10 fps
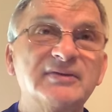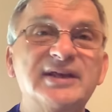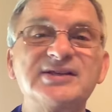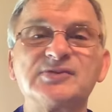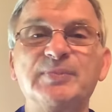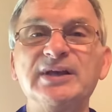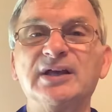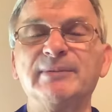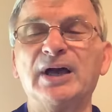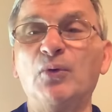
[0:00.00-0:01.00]
They speak
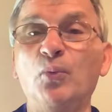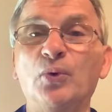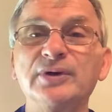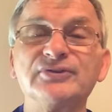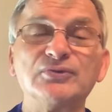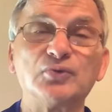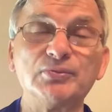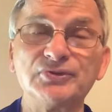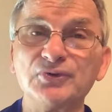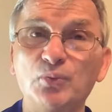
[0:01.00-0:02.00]
about wars and
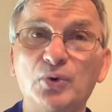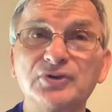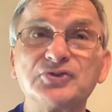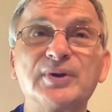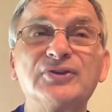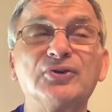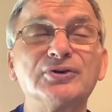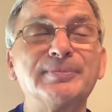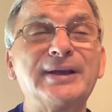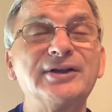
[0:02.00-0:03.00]
rumors of war, which I
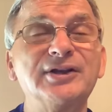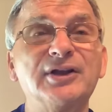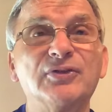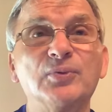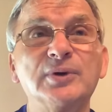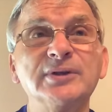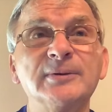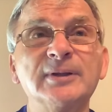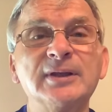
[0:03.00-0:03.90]
talk about another one.